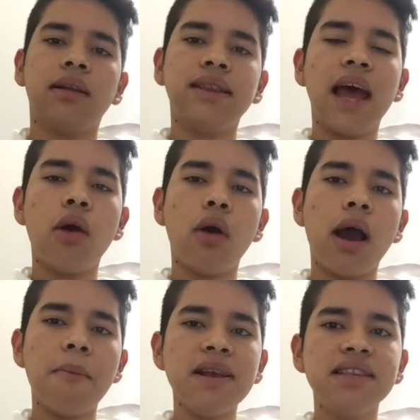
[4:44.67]
Now,
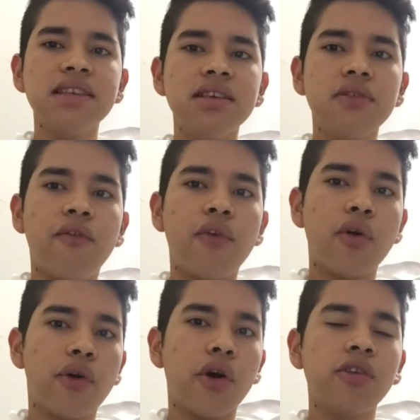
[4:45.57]
a message
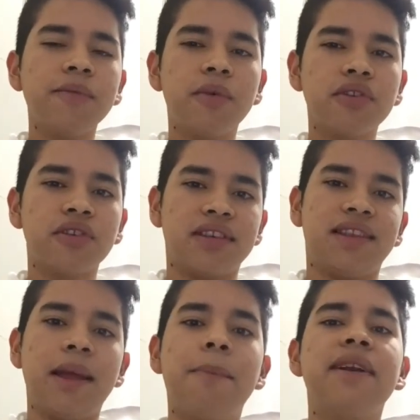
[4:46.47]
for our sponsor,
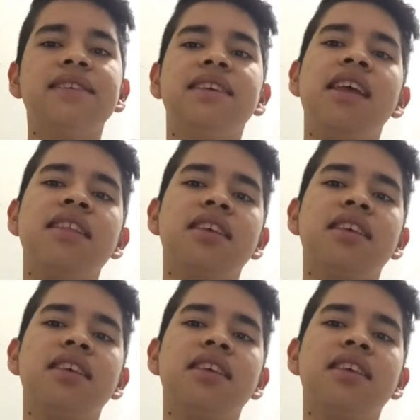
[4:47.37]
the President